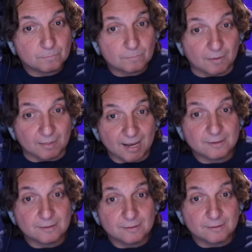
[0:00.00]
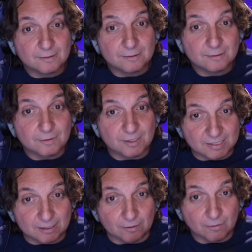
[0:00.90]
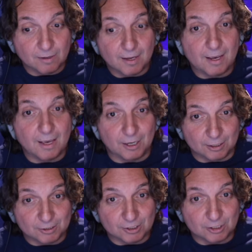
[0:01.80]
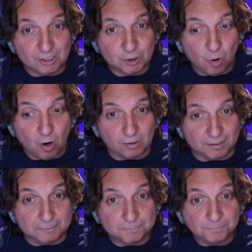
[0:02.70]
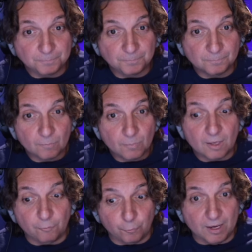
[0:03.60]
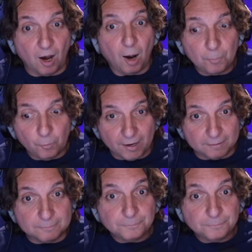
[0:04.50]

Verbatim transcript: And that's the deal. And I'm going to suggest strongly, if we operate